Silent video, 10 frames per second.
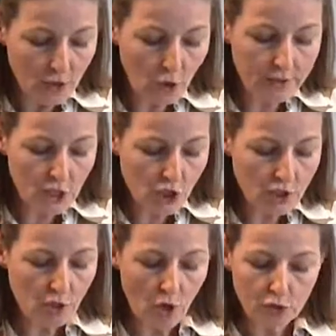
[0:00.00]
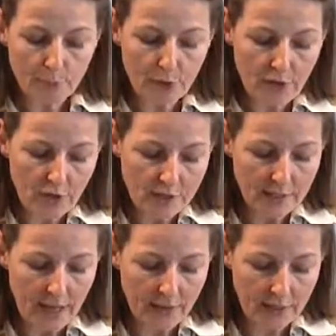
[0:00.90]
Conditions entrepreneurs
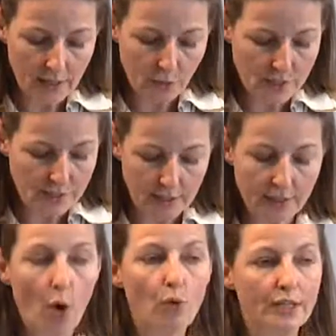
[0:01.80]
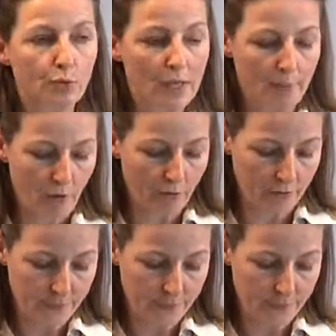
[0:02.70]
in other countries can only dream of.